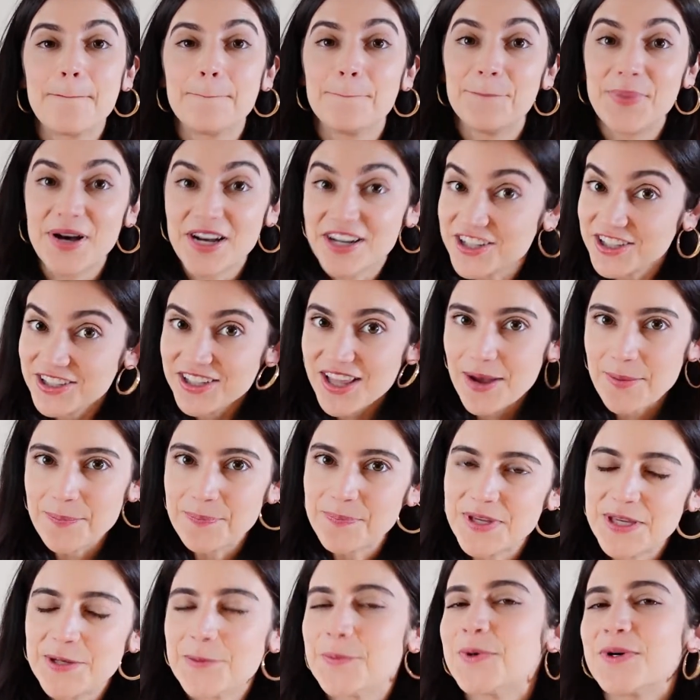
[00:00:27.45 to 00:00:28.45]
Buckle up
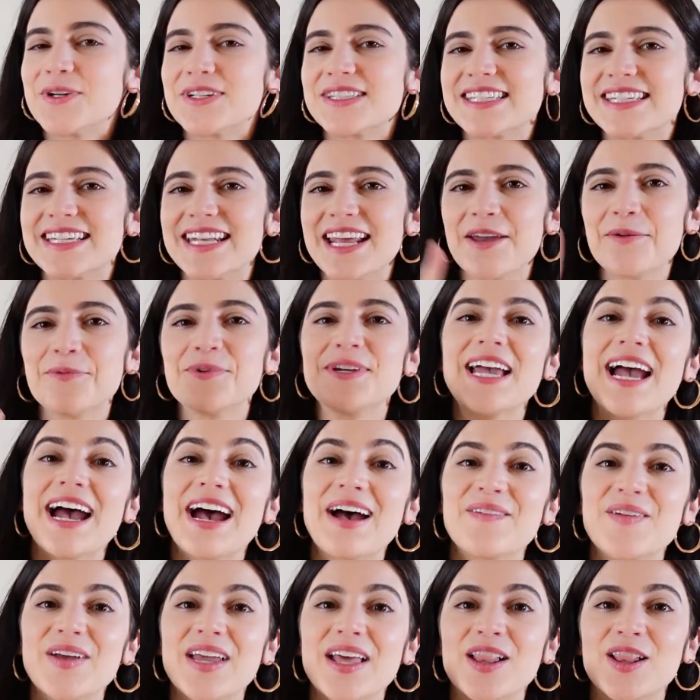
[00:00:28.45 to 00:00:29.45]
people, today we
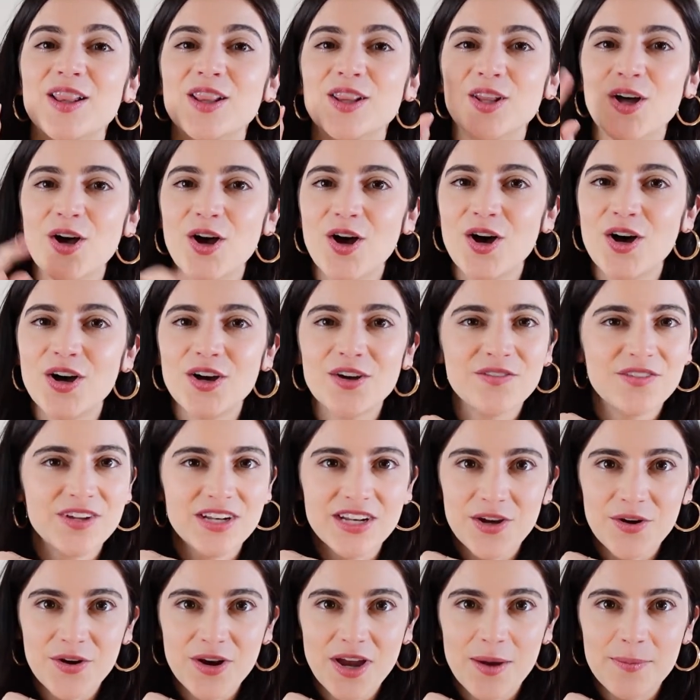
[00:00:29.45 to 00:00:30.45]
have a long
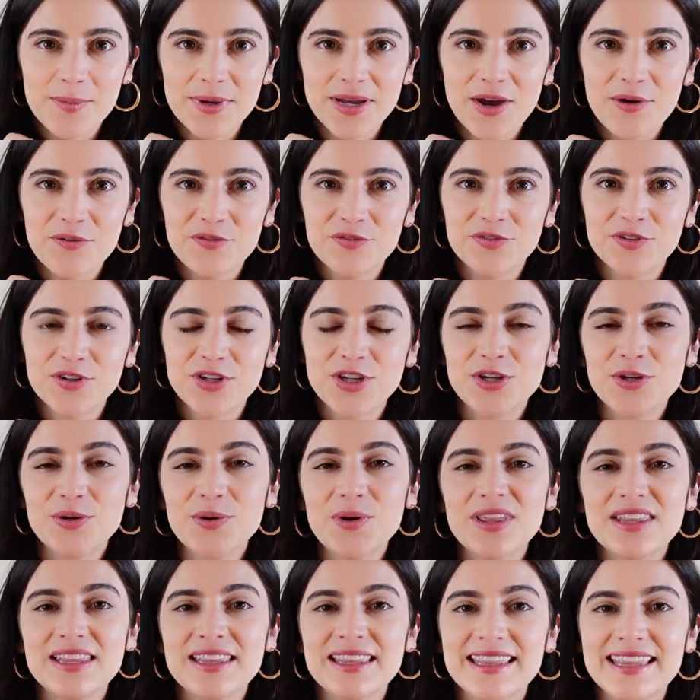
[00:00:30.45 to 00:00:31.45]
video coming up for
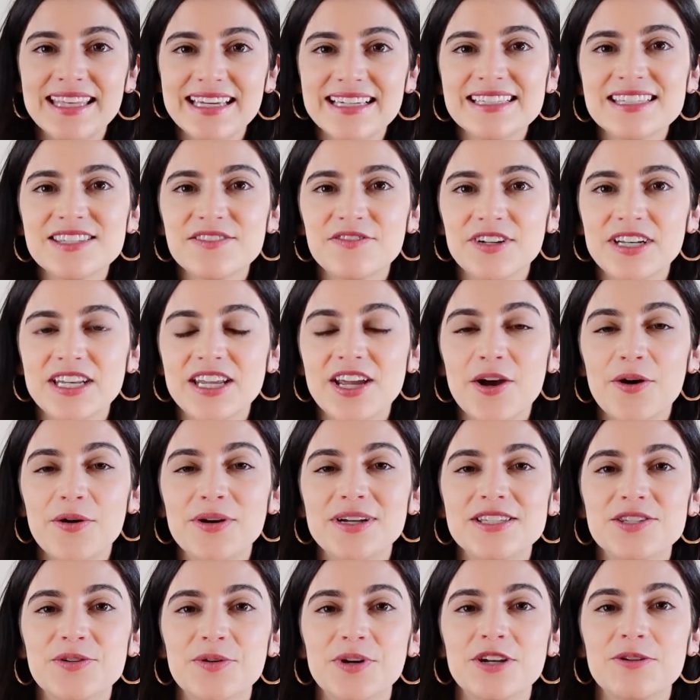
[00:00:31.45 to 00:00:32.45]
you. This video
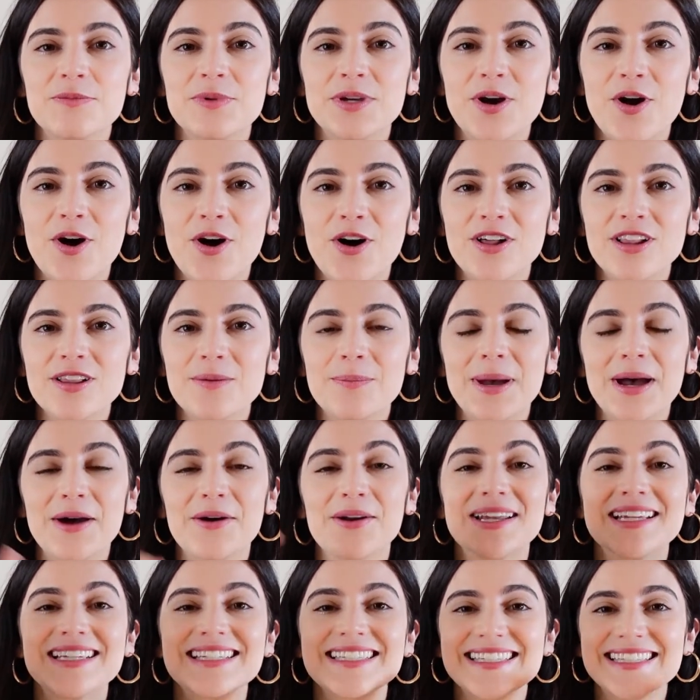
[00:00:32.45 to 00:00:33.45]
is going to be all
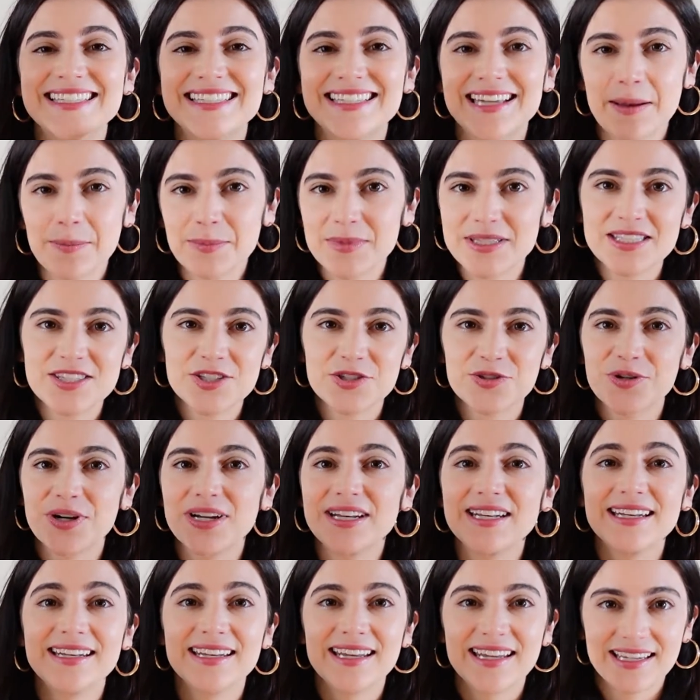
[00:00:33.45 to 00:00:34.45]
about
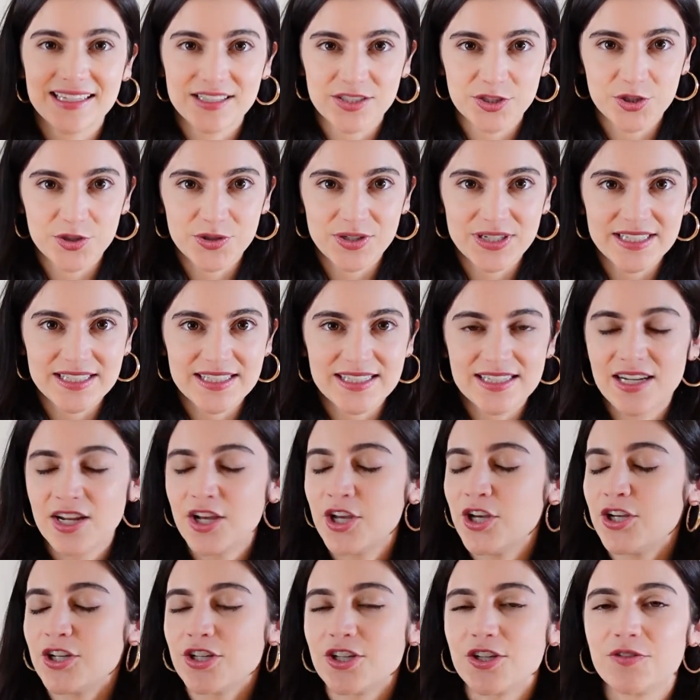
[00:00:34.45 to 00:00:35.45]
demonstrated interest.
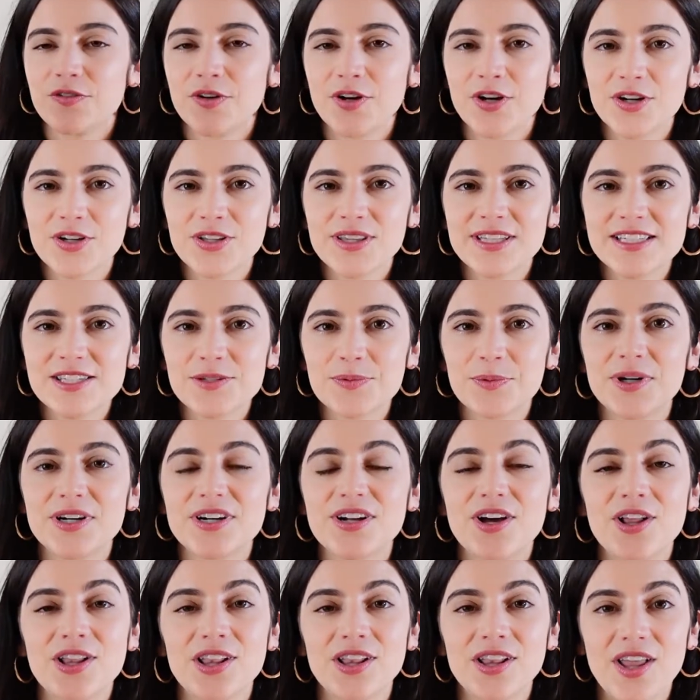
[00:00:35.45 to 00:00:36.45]
You've heard this word
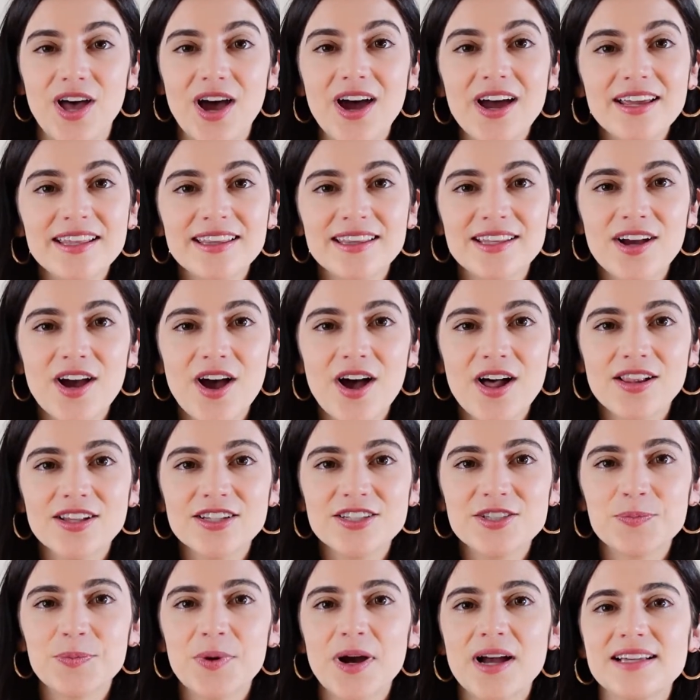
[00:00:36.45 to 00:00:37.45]
a lot in the
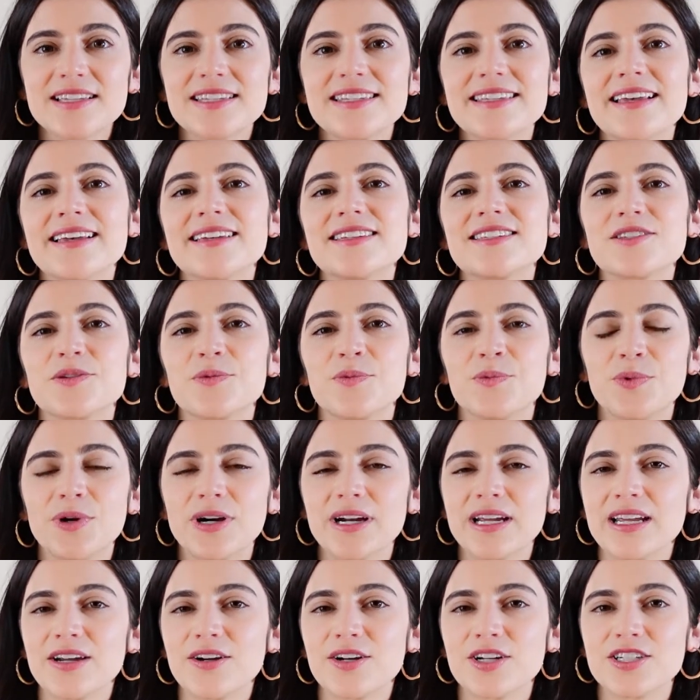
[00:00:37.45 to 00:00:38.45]
college process.
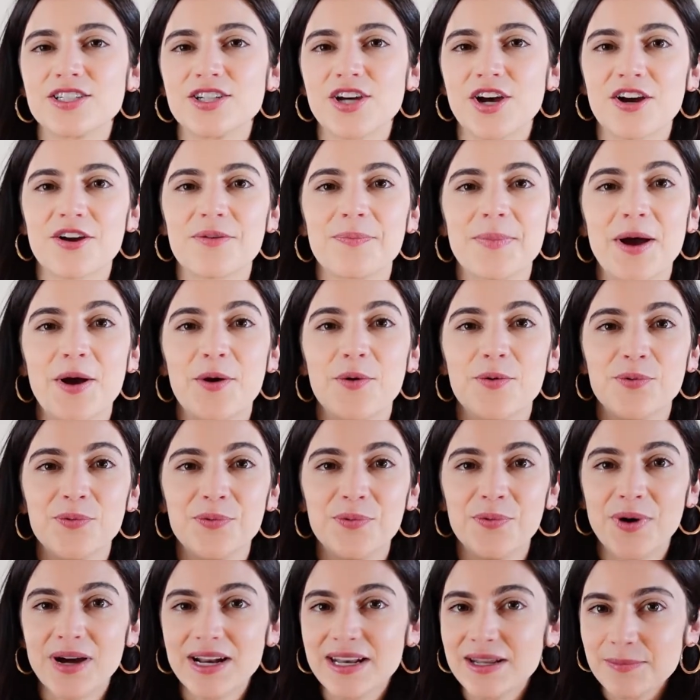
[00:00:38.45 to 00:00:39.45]
We're here to talk about
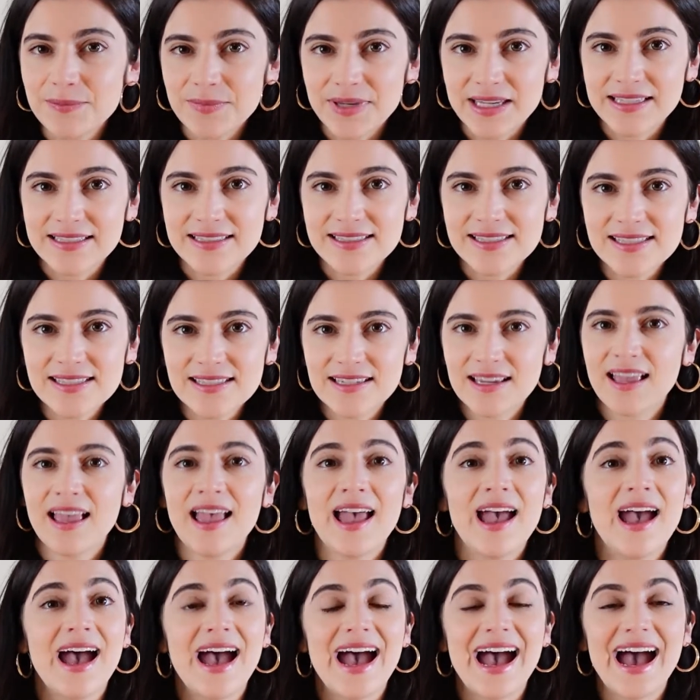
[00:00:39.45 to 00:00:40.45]
what it means,
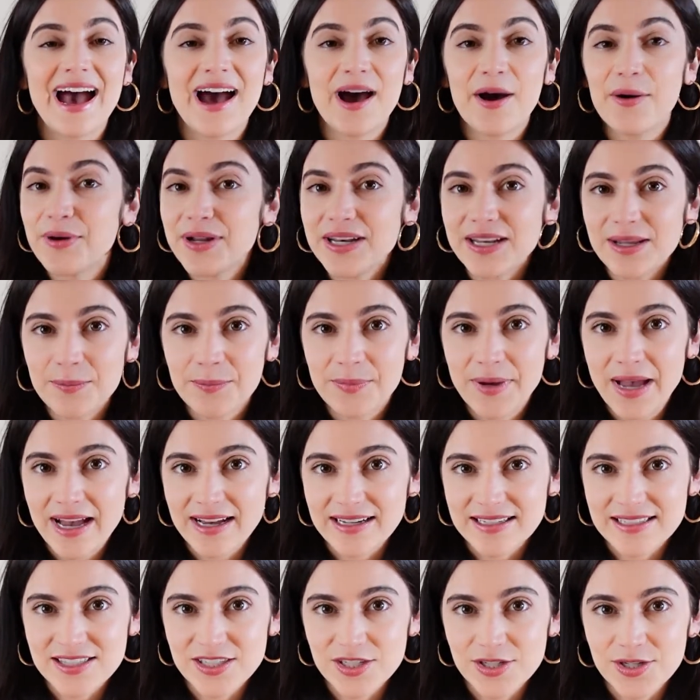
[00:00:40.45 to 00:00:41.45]
how it
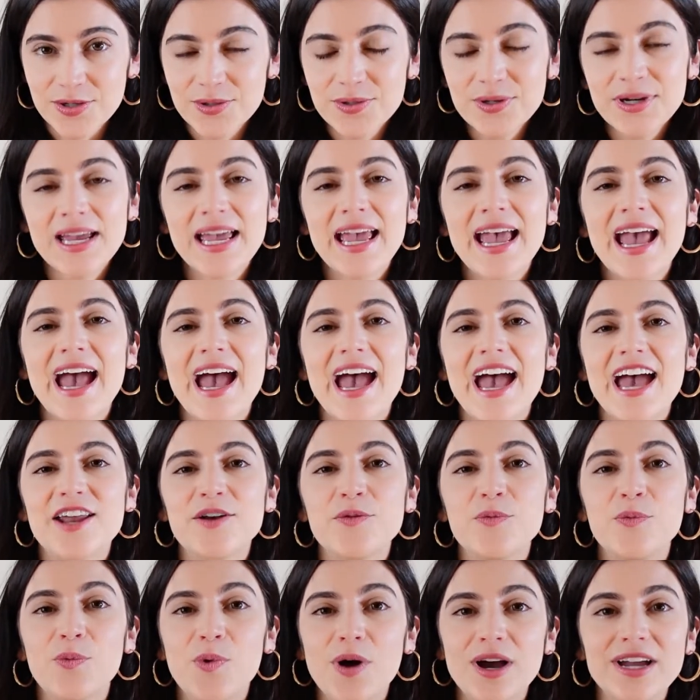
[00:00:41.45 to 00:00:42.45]
impacts you,
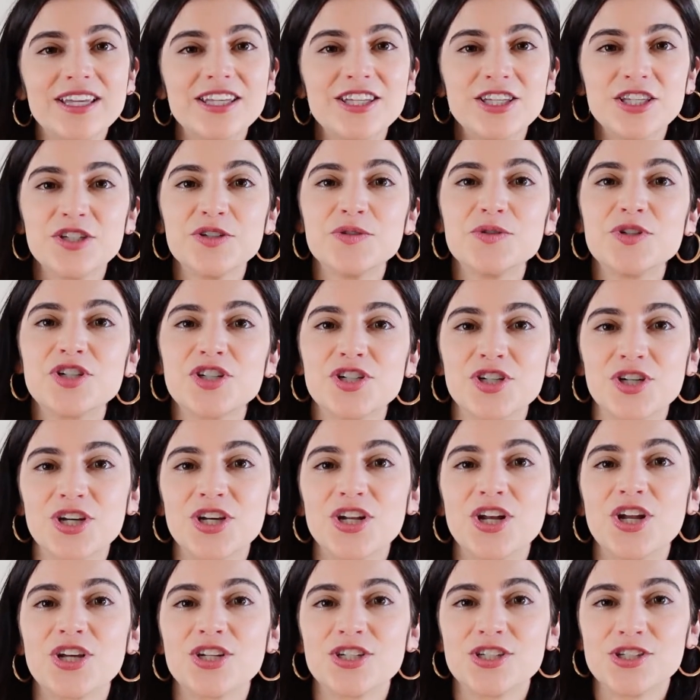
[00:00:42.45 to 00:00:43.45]
and what you
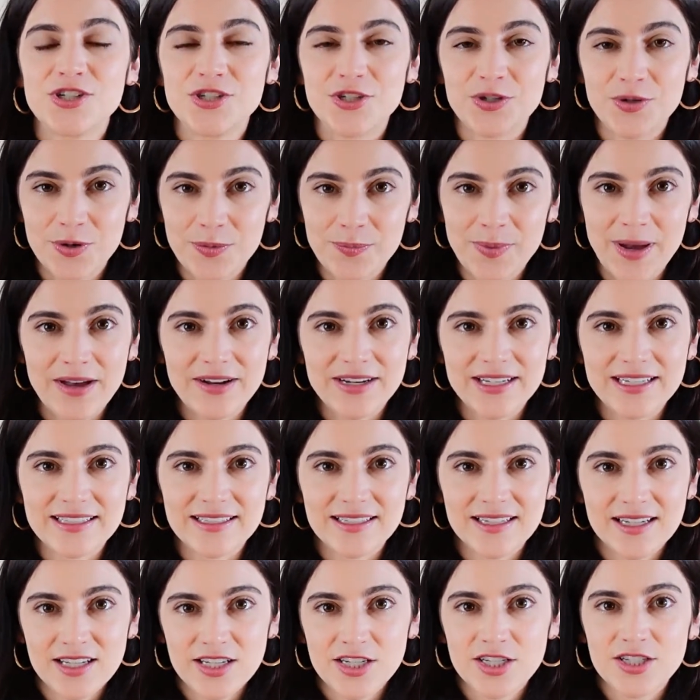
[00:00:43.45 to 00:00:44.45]
should do about it.
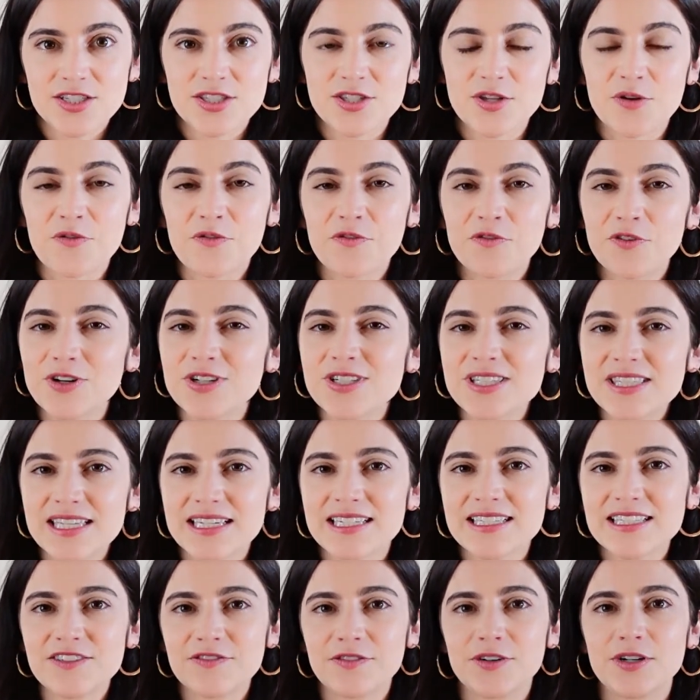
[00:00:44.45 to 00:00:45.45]
So first
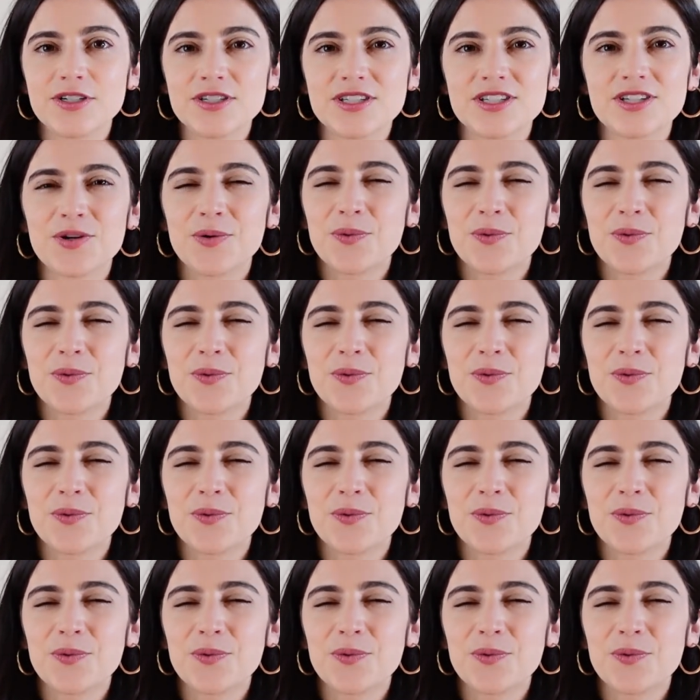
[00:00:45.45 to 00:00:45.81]
things first,